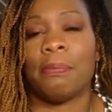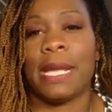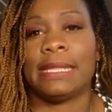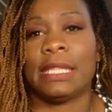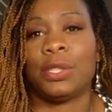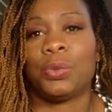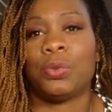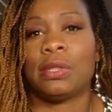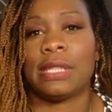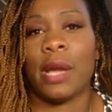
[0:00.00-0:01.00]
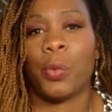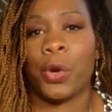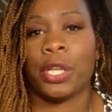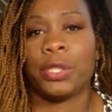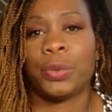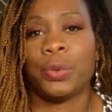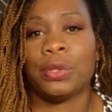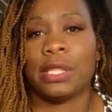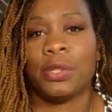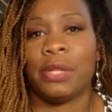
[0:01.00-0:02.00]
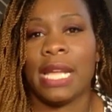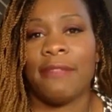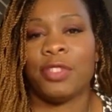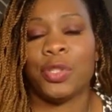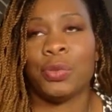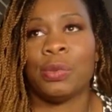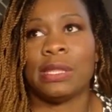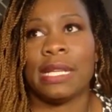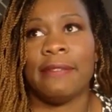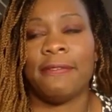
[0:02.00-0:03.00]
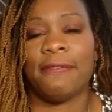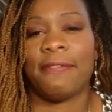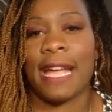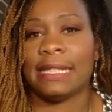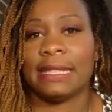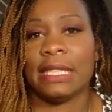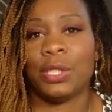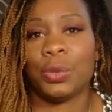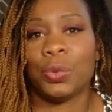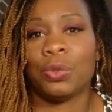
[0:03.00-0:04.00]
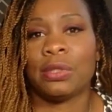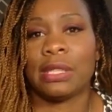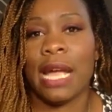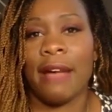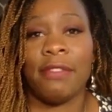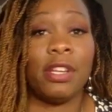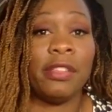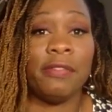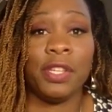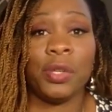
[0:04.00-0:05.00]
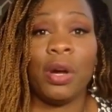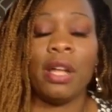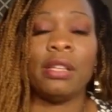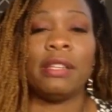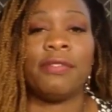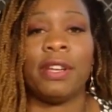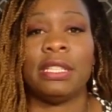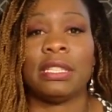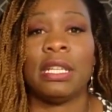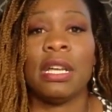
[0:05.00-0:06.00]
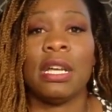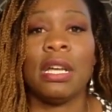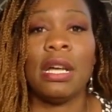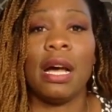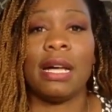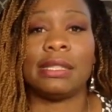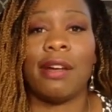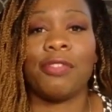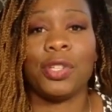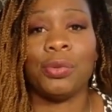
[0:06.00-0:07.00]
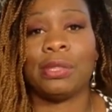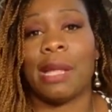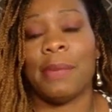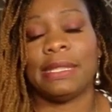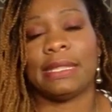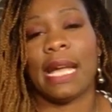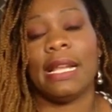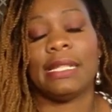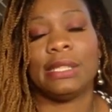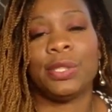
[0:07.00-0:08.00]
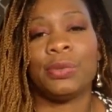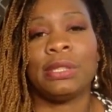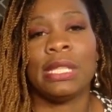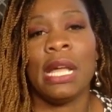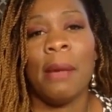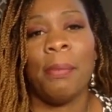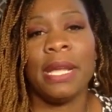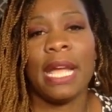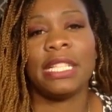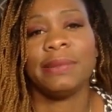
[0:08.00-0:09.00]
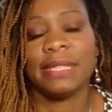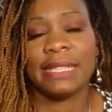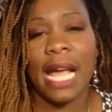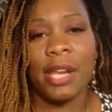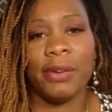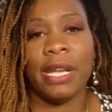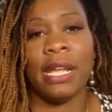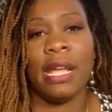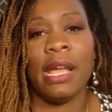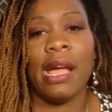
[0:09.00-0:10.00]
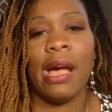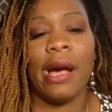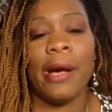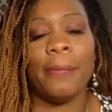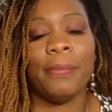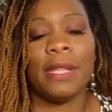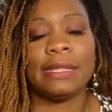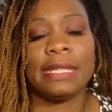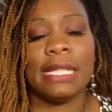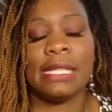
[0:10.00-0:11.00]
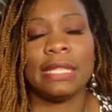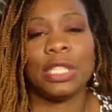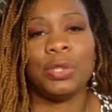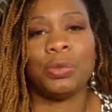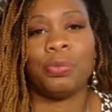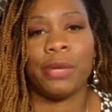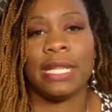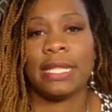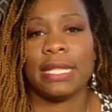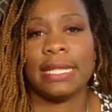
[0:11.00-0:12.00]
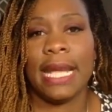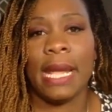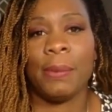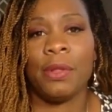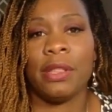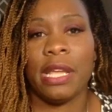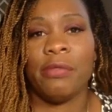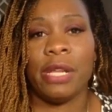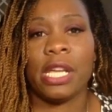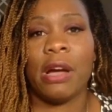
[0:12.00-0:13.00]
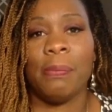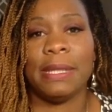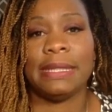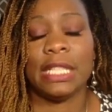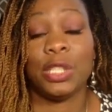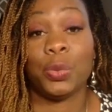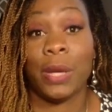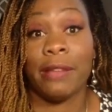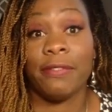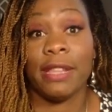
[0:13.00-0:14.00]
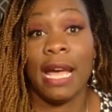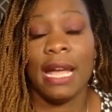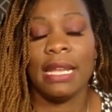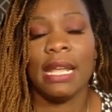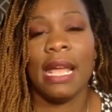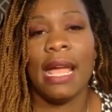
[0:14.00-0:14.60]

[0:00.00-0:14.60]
basic tools like word tools you don't really have to use any fancy tools i have another video on different uh, software tools that business analysts use. But yeah, in terms of salary, um, the skills that you bring to the table, they really compensate you well for that.